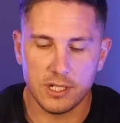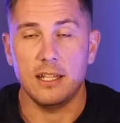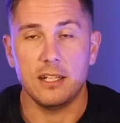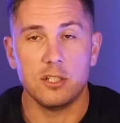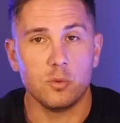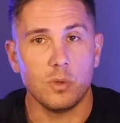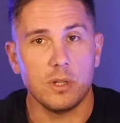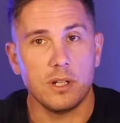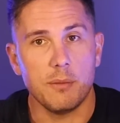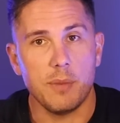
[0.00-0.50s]
That
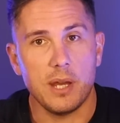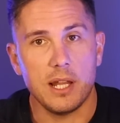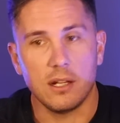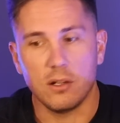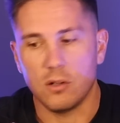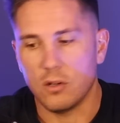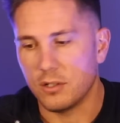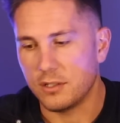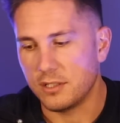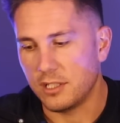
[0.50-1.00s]
is what
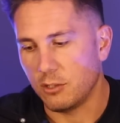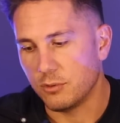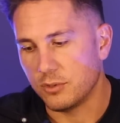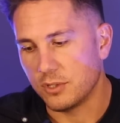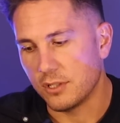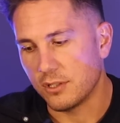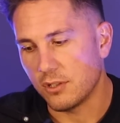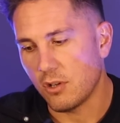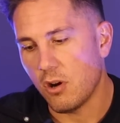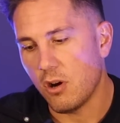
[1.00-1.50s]
abandoned cart
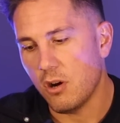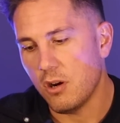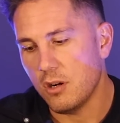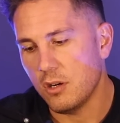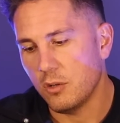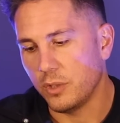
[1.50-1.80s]
sequences are.